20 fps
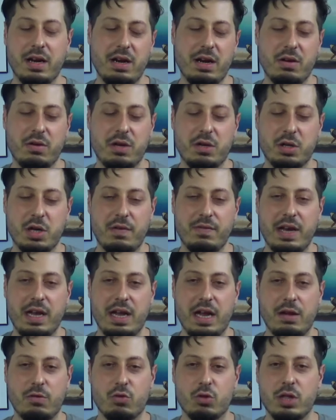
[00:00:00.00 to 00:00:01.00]
know, did you have
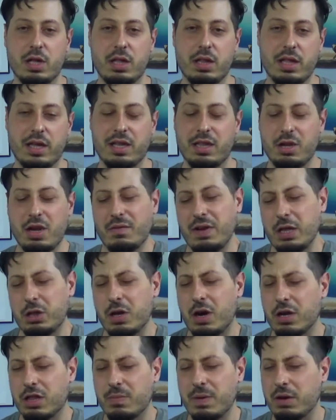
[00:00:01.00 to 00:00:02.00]
any
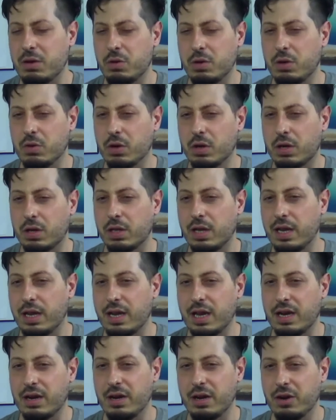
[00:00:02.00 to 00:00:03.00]
thoughts about New York? Like,
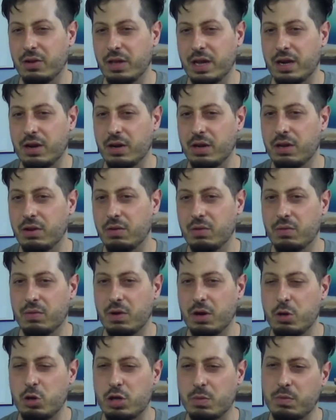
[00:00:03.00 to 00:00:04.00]
I don't know, like, are
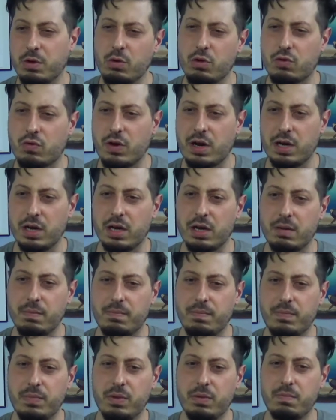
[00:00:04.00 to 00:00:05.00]
you someone who's trying to
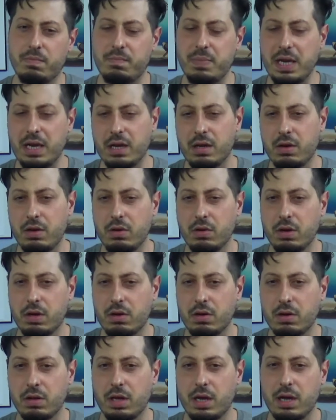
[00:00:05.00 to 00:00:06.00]
be in New
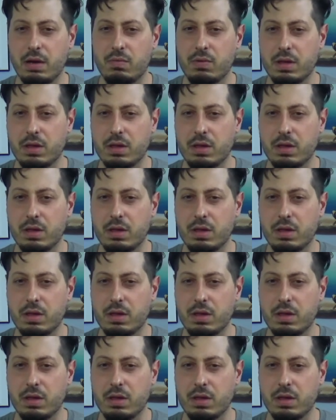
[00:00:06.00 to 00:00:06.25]
York, or like,